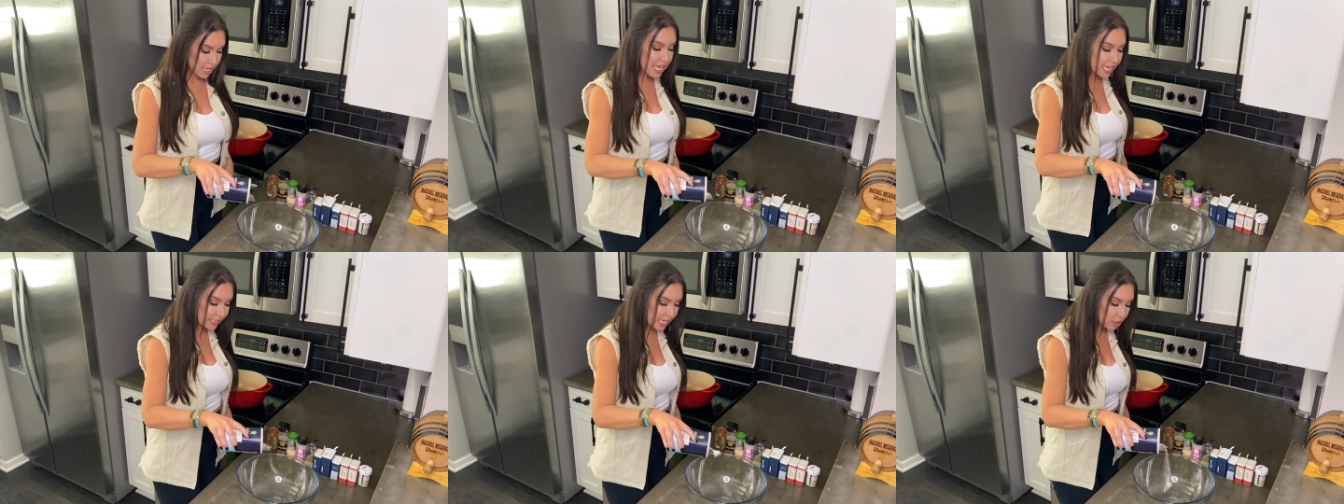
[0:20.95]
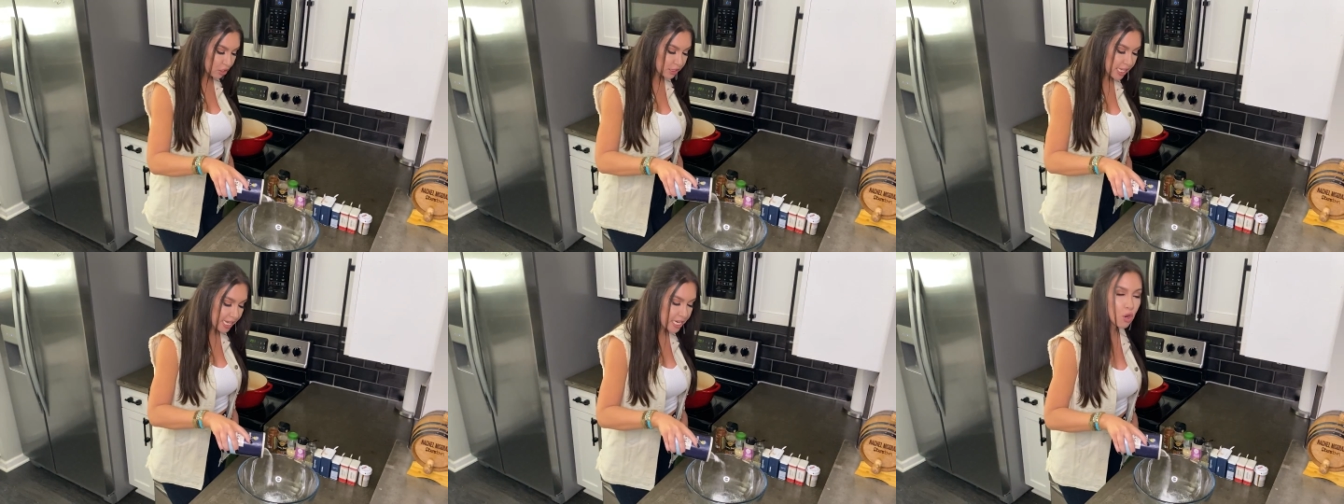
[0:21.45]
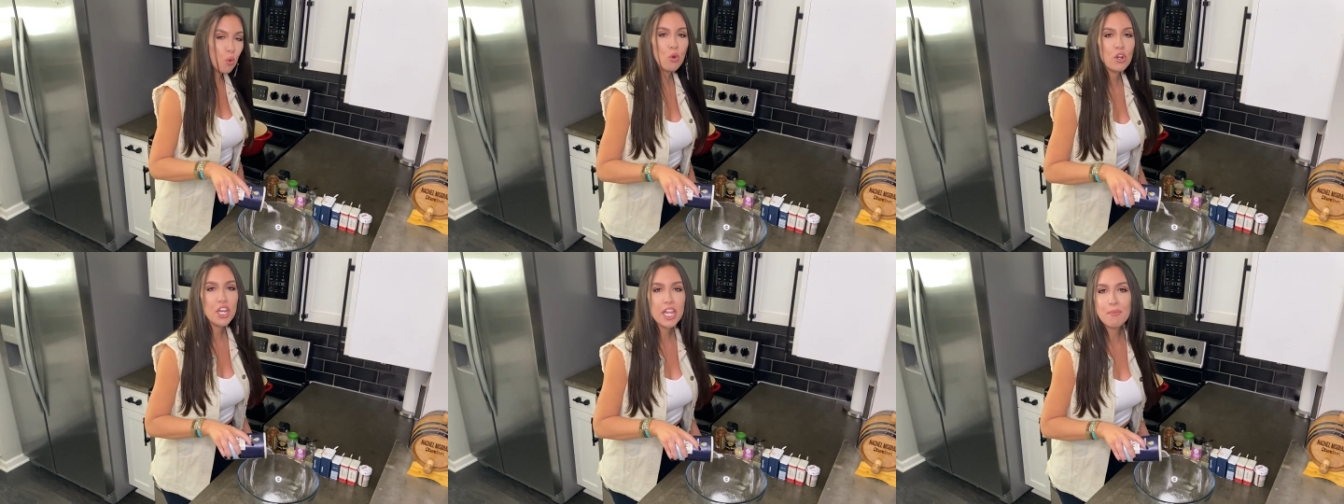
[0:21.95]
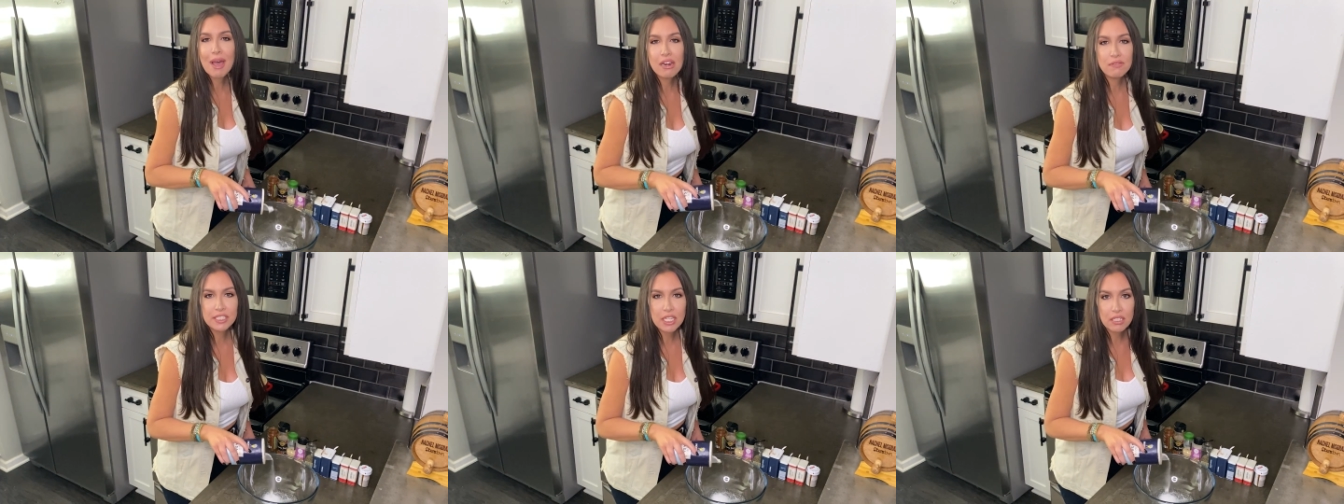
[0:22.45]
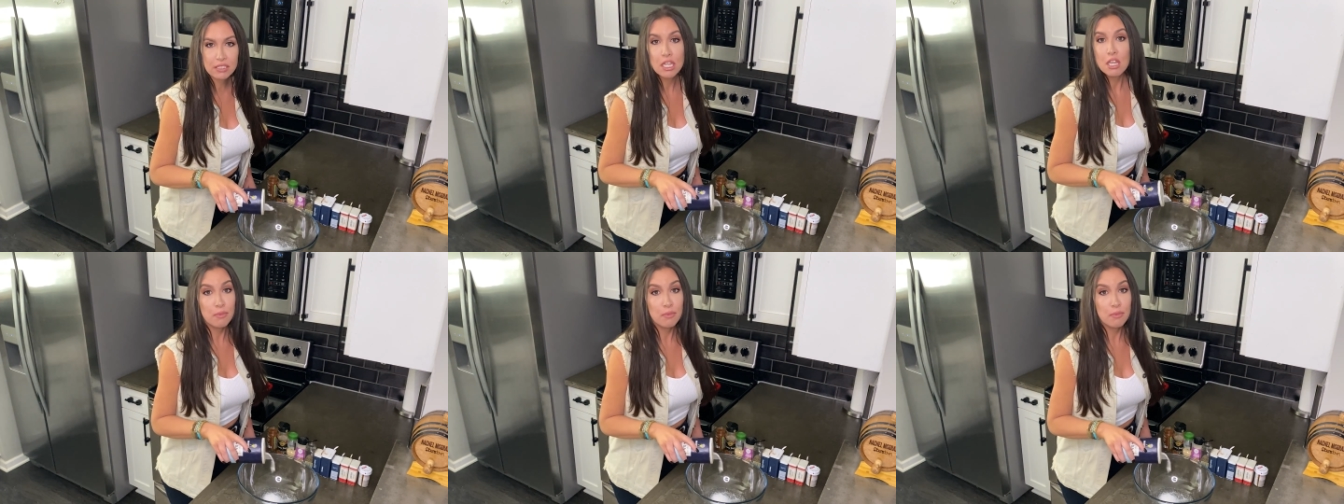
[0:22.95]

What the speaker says: Yes, it looks like an inordinate amount of salt,